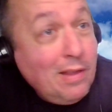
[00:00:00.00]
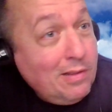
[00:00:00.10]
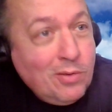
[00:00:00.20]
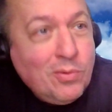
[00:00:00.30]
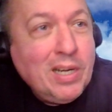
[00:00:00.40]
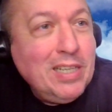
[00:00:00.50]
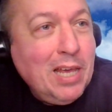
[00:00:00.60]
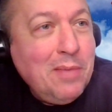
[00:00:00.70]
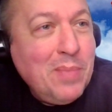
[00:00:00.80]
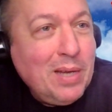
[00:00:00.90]
Great
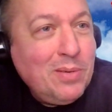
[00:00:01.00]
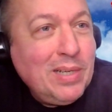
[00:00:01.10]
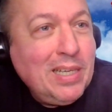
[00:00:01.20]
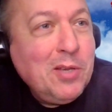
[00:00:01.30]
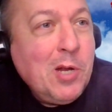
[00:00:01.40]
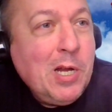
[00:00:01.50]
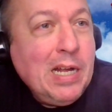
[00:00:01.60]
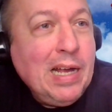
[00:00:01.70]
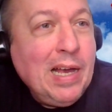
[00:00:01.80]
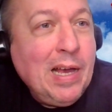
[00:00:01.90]
name, by the way.
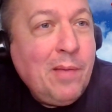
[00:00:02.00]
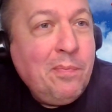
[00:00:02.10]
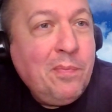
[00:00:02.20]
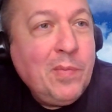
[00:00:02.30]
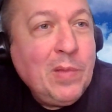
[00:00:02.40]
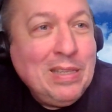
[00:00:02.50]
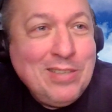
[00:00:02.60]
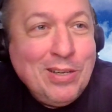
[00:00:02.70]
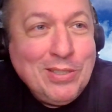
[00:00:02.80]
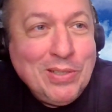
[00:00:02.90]
The
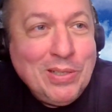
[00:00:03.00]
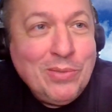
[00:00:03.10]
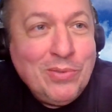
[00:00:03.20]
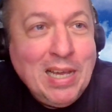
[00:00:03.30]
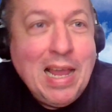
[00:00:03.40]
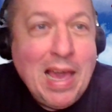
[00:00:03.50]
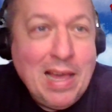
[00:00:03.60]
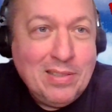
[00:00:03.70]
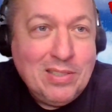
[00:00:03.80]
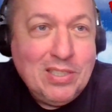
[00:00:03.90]
song is called Red
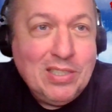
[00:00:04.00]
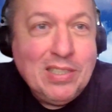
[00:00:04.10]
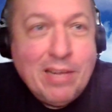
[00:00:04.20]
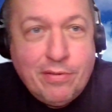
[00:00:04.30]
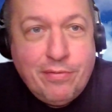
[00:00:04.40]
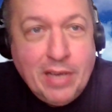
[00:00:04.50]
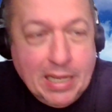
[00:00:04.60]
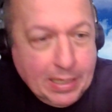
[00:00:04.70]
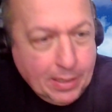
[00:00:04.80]
Hands Never Fade.